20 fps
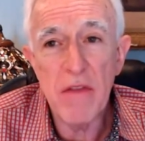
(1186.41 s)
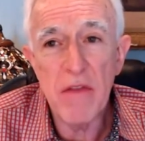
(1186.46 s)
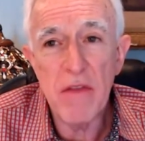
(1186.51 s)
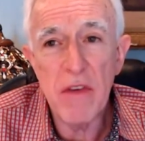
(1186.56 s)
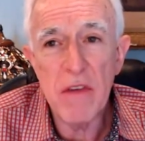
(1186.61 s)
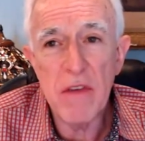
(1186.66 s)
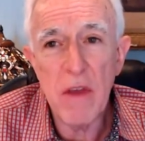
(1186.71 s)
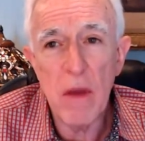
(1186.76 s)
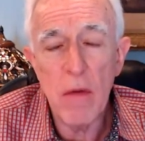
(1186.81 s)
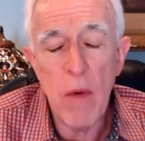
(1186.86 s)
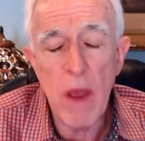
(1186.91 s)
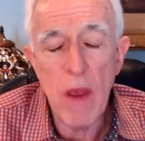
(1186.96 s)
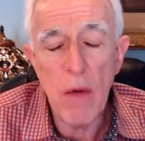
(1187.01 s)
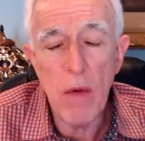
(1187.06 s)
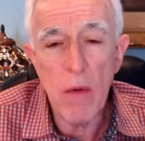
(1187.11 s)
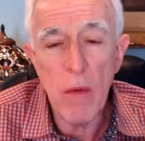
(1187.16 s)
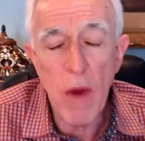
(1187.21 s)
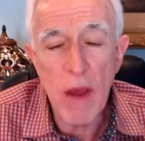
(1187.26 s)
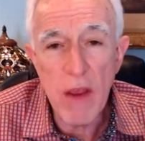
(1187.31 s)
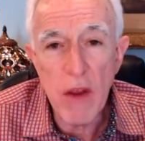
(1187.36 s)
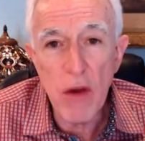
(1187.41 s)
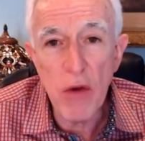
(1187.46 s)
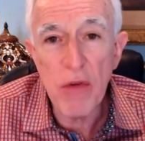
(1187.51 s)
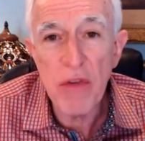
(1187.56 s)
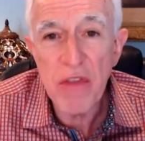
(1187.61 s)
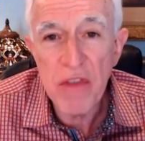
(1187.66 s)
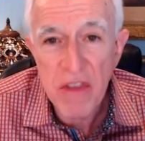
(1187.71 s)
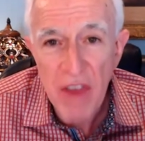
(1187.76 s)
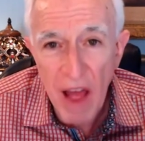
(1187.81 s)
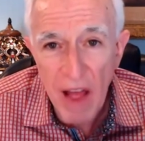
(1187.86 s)
And she said, wait, wait, you're
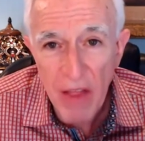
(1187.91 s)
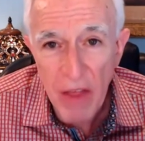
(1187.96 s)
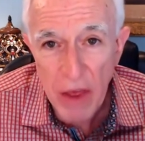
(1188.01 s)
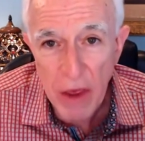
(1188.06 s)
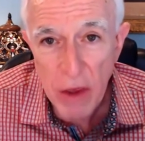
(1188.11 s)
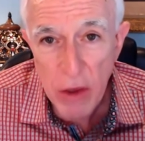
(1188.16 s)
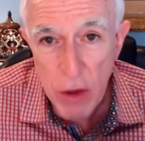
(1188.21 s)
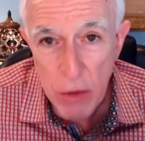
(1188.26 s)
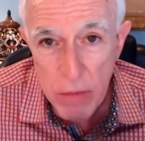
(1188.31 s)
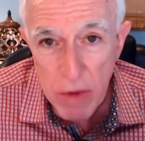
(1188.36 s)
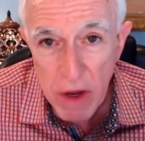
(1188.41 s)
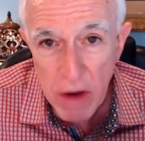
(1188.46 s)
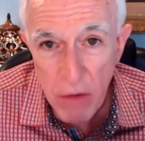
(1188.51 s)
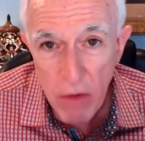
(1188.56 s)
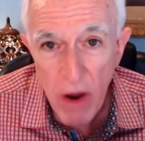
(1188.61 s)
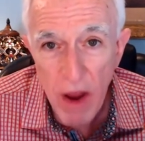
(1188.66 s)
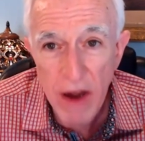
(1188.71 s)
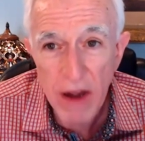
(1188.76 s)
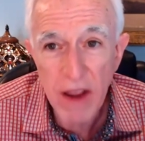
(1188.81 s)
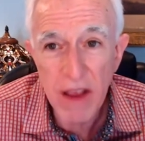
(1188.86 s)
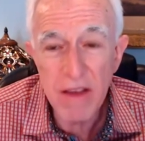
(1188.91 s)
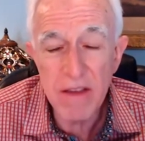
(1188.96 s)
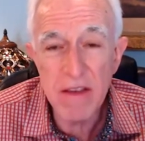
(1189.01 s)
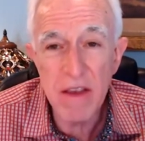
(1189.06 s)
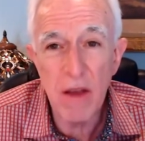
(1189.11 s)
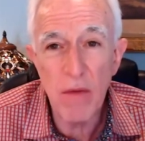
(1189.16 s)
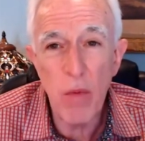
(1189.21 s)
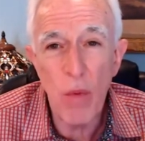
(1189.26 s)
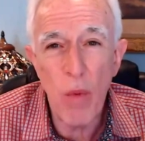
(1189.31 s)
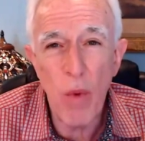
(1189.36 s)
selling, you mean, right? He
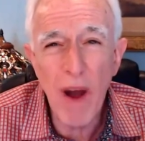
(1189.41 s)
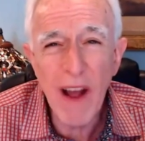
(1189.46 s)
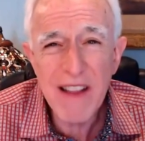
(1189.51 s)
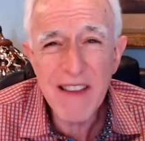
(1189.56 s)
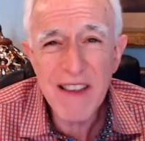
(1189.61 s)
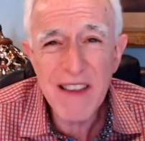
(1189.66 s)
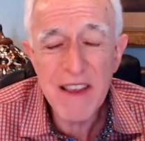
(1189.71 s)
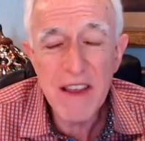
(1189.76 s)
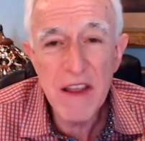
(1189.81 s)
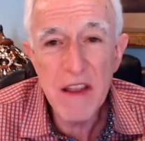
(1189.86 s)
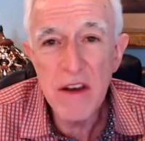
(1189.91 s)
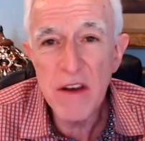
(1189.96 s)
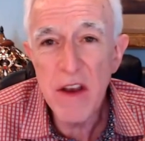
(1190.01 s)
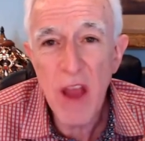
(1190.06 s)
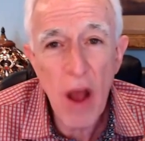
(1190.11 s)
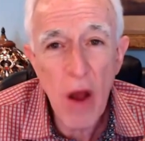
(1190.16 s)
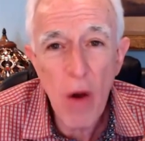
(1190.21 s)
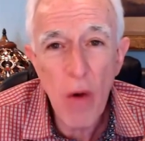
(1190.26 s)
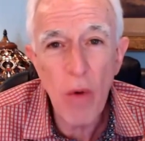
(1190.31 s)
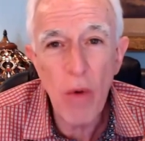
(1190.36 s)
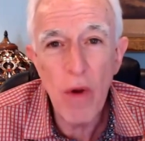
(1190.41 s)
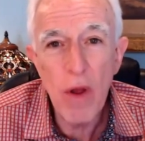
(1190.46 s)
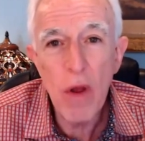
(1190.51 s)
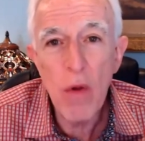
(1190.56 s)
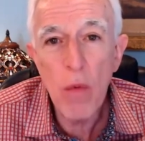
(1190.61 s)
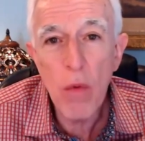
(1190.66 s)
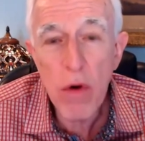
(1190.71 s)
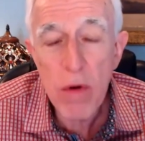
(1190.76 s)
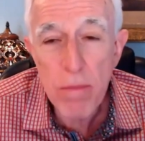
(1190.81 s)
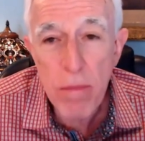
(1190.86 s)
said, what? No,
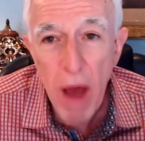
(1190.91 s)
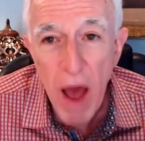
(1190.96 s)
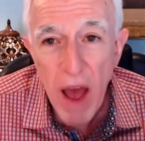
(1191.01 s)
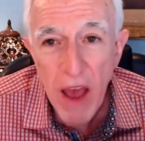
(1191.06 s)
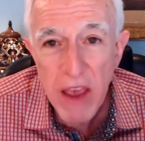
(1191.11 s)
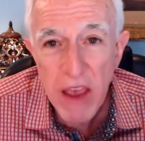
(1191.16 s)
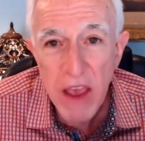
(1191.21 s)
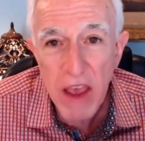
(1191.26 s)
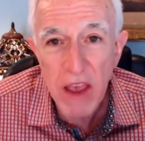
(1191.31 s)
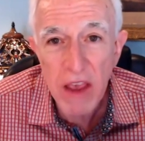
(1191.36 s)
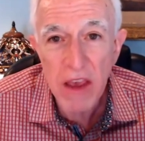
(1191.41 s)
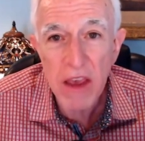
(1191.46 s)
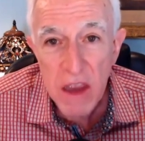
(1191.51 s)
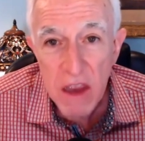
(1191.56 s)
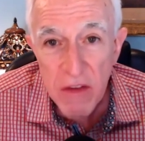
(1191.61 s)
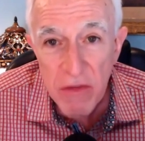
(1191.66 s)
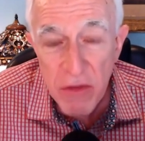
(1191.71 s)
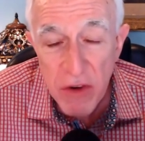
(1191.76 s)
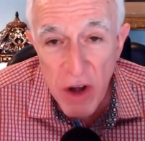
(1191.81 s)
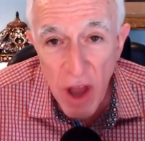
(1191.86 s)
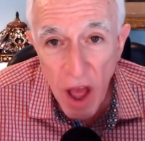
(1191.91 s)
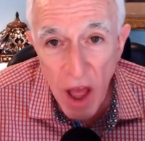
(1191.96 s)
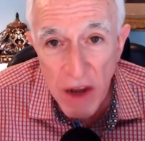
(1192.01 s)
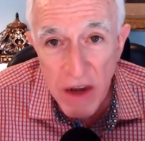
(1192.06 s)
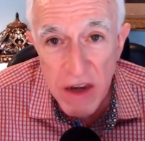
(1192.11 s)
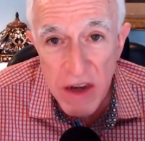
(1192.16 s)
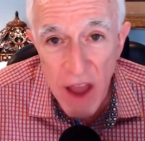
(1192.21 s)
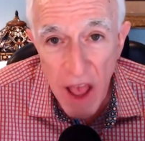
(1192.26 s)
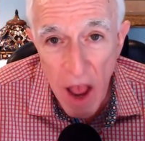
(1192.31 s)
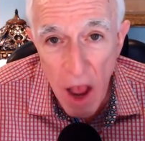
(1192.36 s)
we're buying. If not
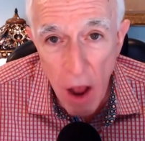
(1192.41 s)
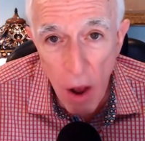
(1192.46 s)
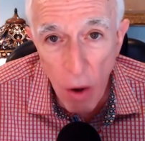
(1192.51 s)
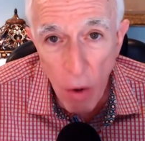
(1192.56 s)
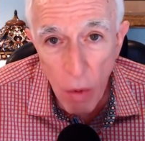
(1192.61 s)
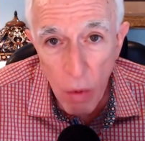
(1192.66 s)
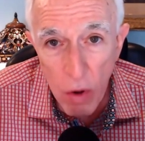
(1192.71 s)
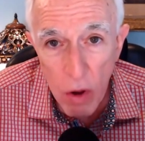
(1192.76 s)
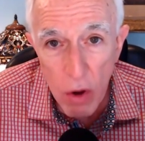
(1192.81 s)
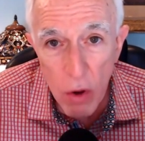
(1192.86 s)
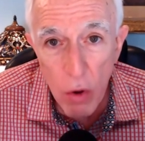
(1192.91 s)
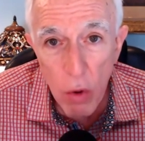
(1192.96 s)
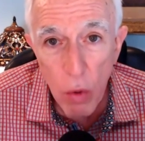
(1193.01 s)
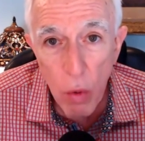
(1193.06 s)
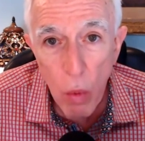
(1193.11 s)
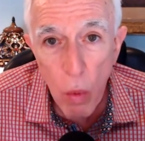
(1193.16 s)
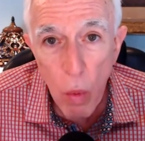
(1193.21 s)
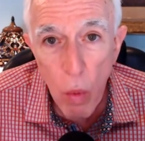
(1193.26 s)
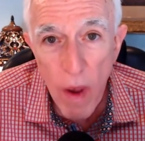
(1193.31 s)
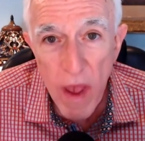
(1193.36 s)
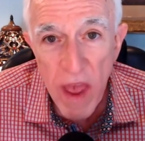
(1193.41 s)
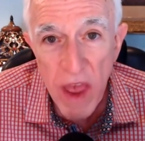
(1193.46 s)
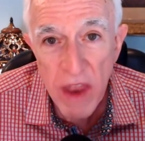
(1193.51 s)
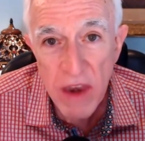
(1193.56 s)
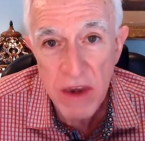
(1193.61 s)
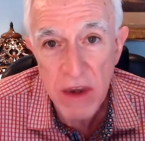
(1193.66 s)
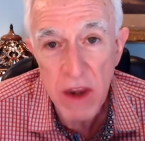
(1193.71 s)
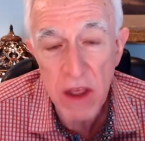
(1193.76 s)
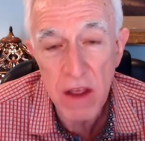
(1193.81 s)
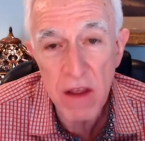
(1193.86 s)
now,
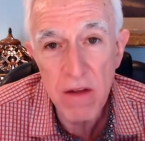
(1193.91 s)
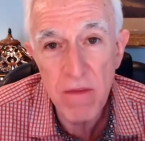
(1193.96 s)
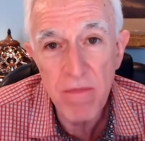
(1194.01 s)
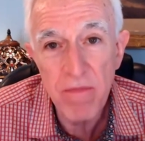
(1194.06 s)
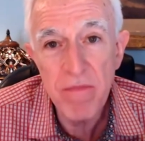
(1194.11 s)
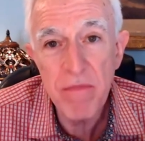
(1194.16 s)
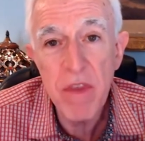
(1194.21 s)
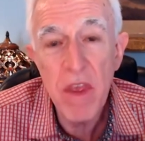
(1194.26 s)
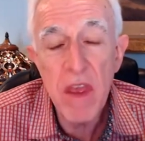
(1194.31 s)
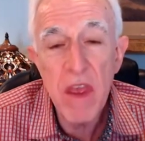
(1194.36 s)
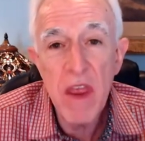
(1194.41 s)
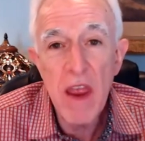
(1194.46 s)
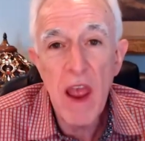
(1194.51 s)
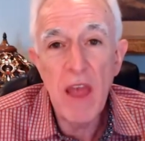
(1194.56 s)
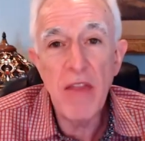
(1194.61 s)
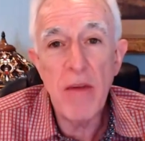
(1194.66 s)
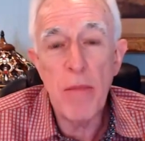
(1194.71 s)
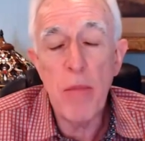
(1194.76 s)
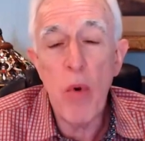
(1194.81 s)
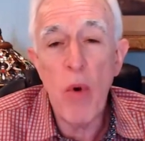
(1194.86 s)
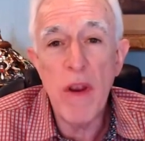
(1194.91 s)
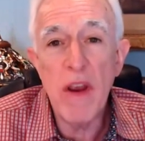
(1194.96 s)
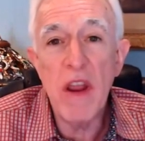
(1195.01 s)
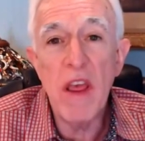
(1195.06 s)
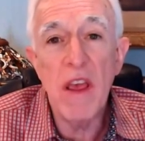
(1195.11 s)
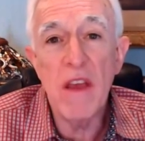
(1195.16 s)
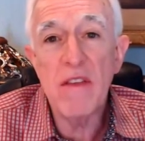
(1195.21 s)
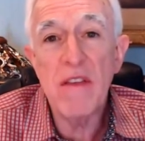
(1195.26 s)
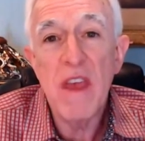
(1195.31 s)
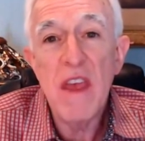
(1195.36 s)
when? And the point
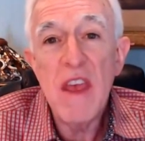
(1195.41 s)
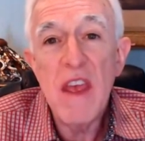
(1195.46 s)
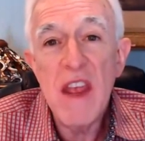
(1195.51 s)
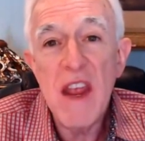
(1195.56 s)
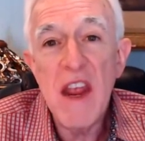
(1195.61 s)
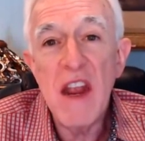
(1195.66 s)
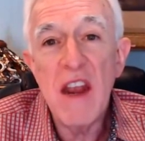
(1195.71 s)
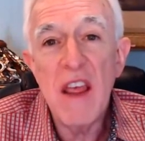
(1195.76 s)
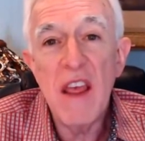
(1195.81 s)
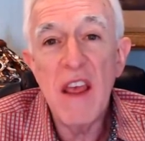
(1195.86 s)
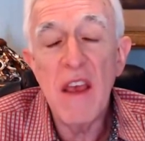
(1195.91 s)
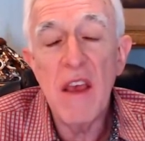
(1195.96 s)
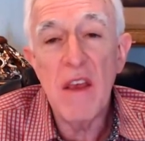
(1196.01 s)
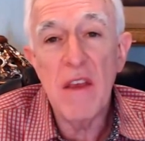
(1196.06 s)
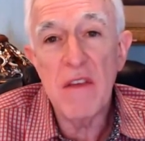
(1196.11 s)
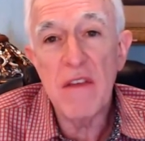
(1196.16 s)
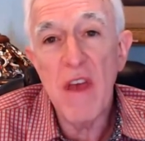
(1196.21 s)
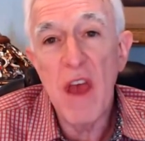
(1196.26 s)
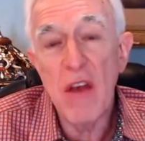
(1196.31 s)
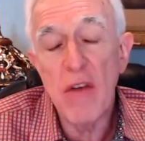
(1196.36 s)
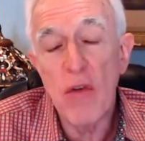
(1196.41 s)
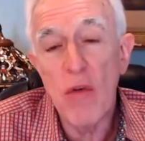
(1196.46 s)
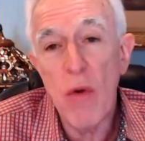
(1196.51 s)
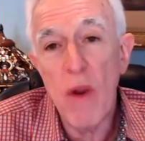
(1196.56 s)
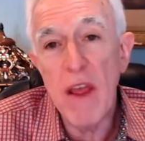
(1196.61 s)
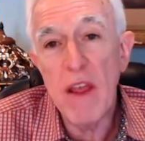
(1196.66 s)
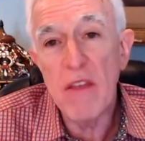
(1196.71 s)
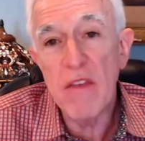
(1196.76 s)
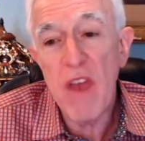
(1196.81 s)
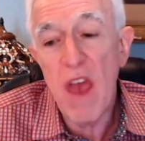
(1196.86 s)
is, it is a
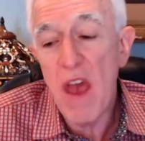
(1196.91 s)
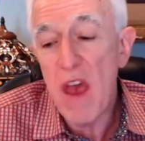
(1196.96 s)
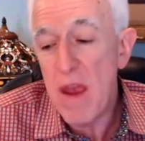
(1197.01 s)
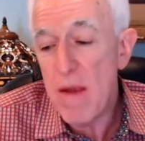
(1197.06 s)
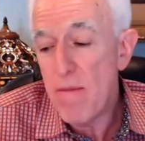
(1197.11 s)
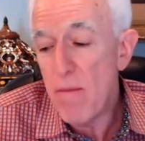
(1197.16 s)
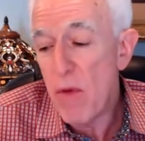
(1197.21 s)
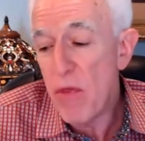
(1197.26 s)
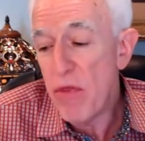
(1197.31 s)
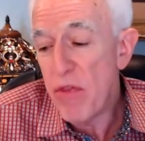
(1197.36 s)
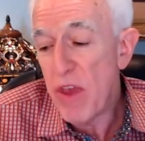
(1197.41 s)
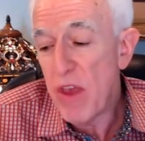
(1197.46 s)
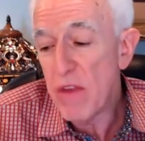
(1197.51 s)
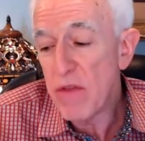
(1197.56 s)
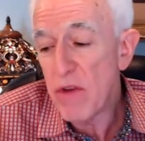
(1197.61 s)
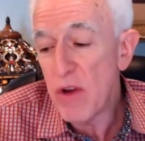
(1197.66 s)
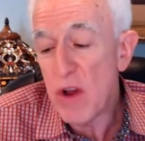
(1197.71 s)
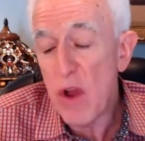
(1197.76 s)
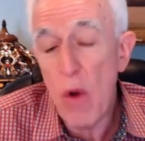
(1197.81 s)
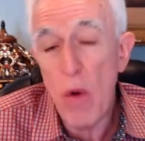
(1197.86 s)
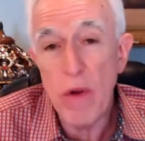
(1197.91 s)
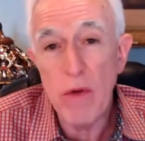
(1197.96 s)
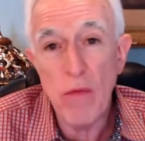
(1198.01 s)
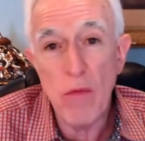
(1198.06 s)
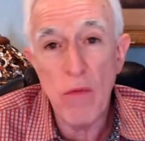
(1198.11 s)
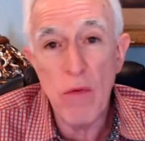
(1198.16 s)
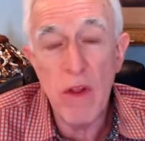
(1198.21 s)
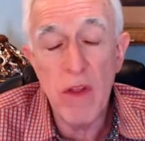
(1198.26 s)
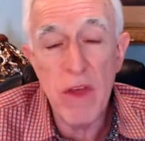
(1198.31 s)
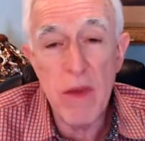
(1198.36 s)
great time when things are going
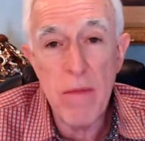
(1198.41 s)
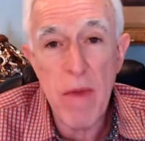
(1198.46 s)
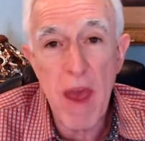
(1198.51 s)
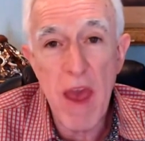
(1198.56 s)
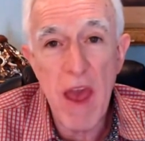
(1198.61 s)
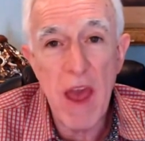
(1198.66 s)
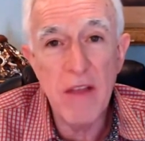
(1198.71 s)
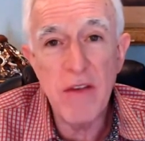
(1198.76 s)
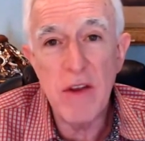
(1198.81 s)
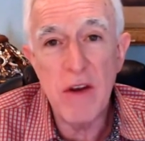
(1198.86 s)
really bad.